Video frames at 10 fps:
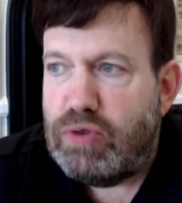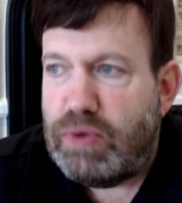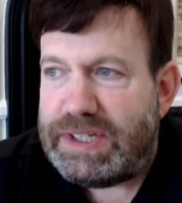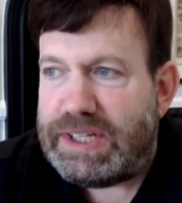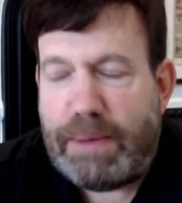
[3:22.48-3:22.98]

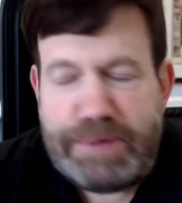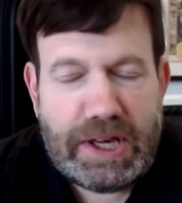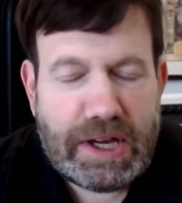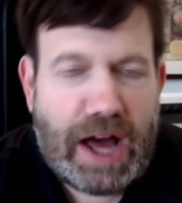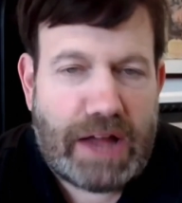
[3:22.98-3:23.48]
what's
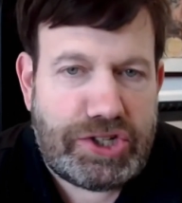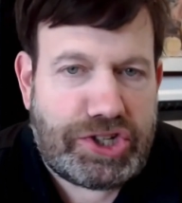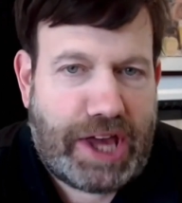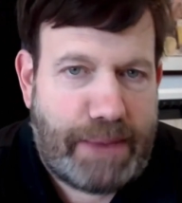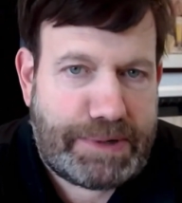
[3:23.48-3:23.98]
happening in
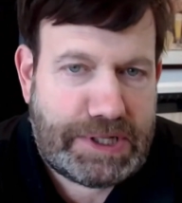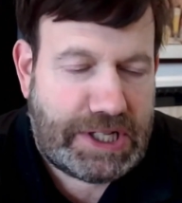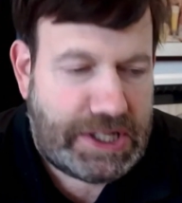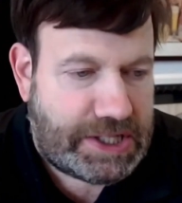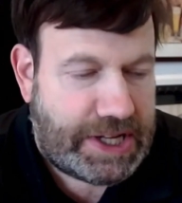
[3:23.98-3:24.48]
college
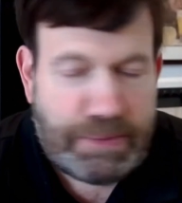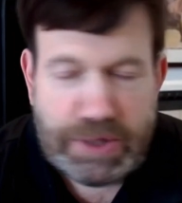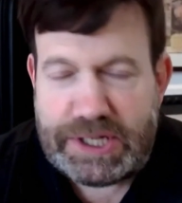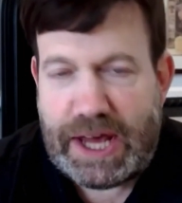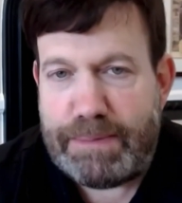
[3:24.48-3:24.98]
campuses and
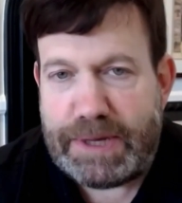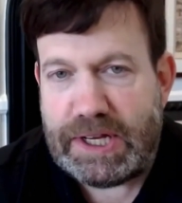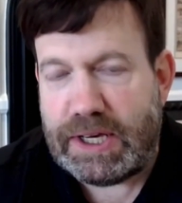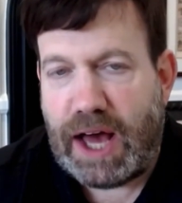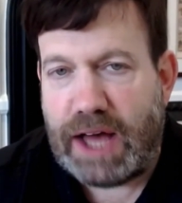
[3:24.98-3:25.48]
what's
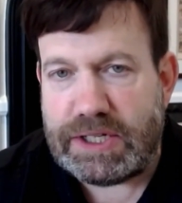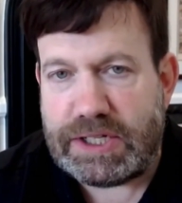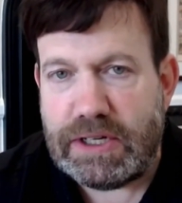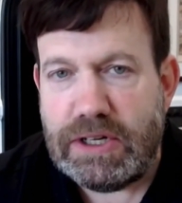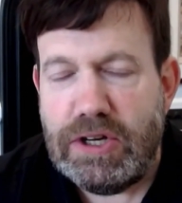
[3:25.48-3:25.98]
happening in
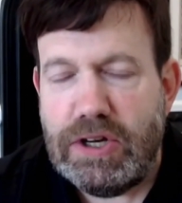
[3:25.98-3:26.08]
Gaza.